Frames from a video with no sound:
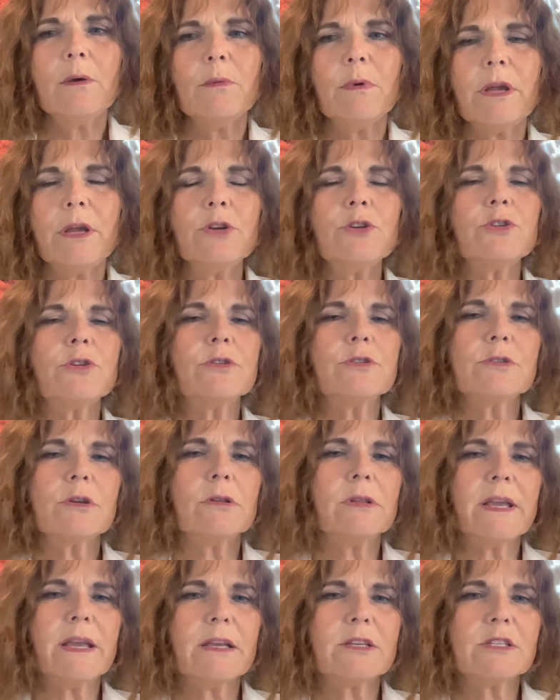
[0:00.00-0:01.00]
Insurance
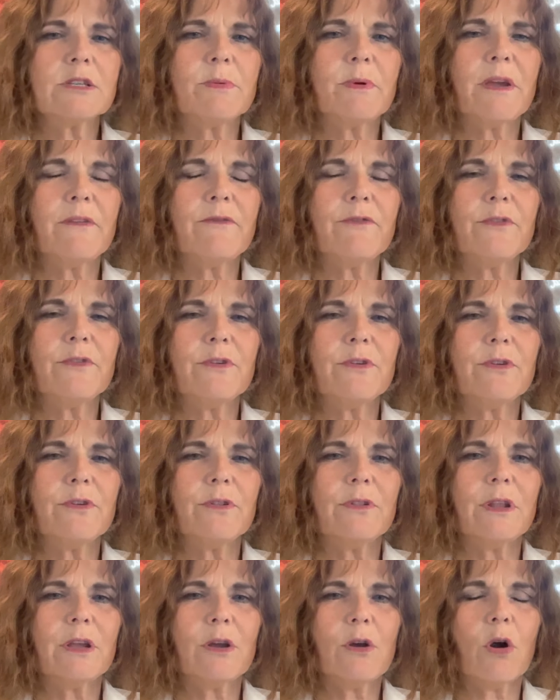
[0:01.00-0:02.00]
only has to pay for
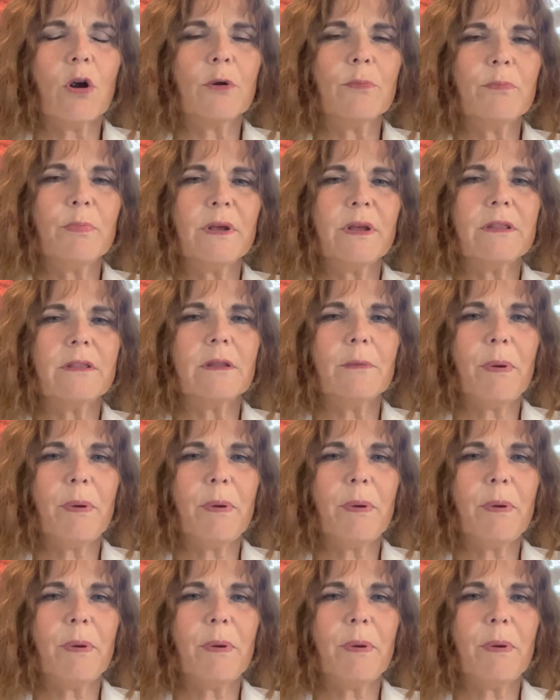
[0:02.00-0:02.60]
the carpet,